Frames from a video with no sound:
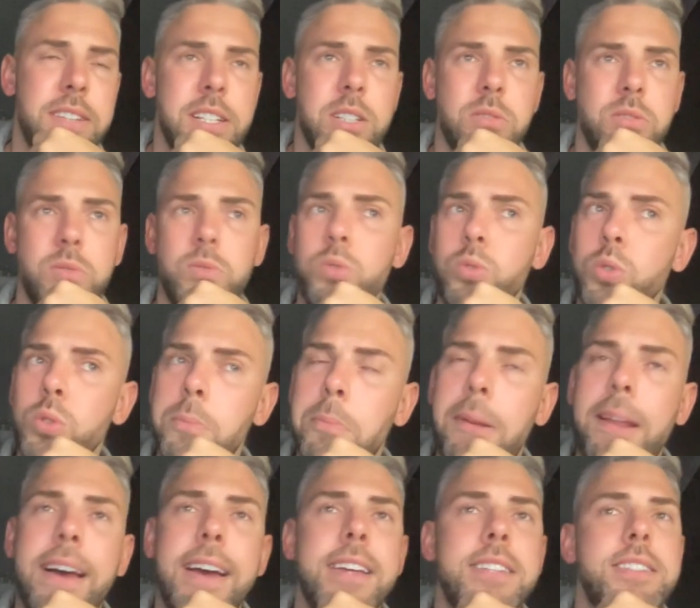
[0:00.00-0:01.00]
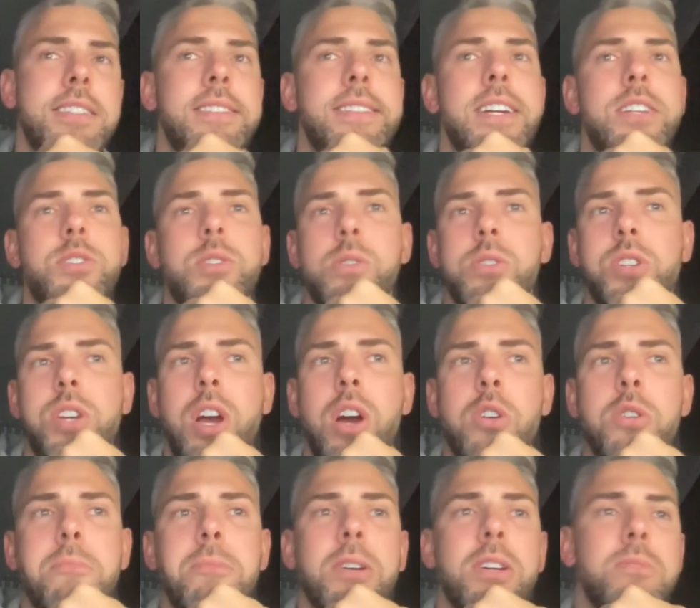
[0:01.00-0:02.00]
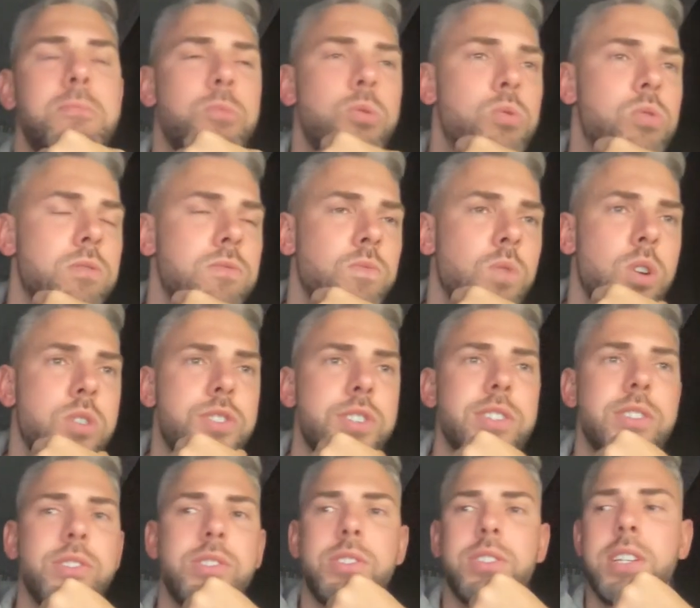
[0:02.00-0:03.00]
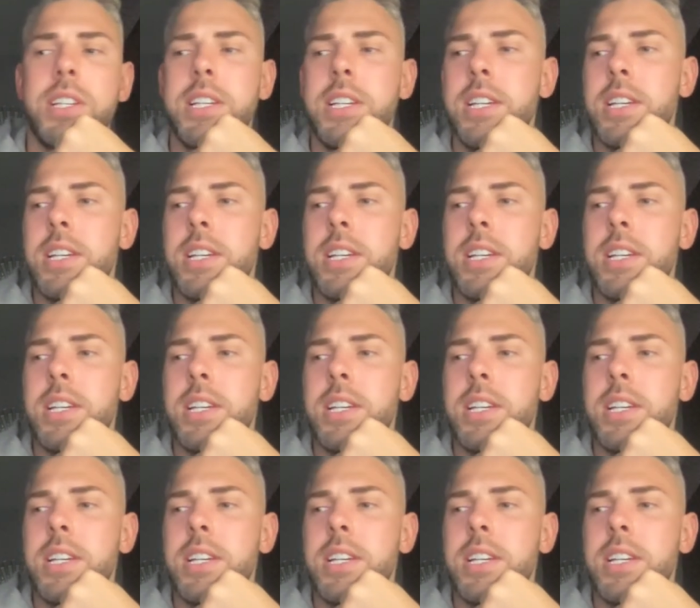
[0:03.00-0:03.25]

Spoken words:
They've got some good players in there. Josh Coburn, Morgan Rogers,